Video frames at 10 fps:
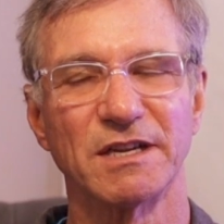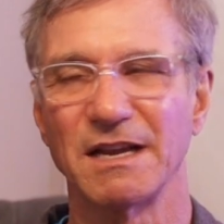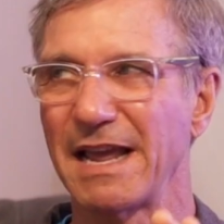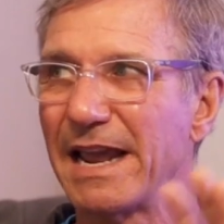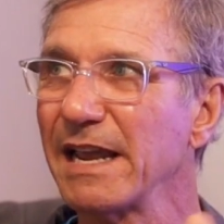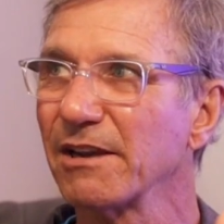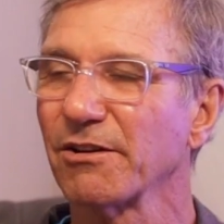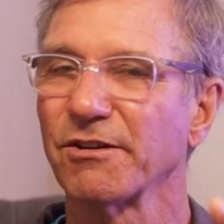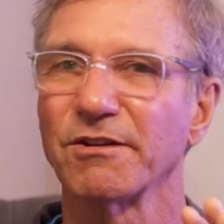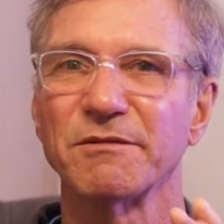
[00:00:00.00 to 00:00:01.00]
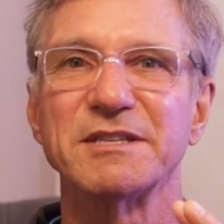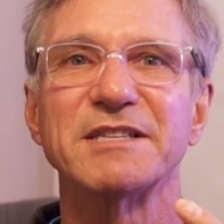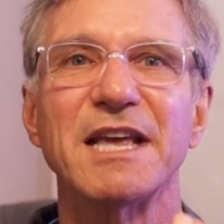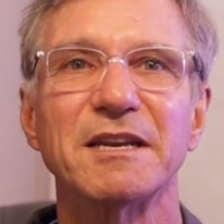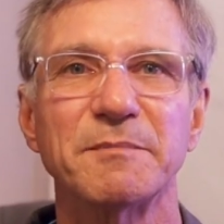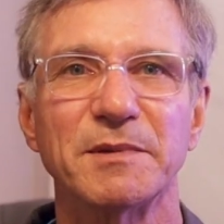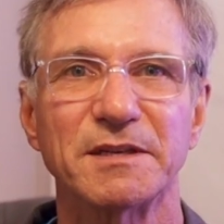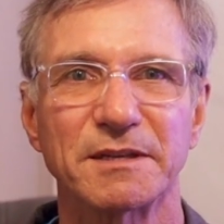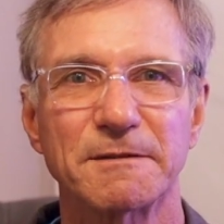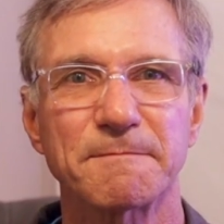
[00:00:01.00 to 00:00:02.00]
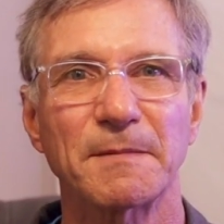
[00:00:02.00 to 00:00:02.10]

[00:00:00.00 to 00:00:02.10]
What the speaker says: anger, resentment.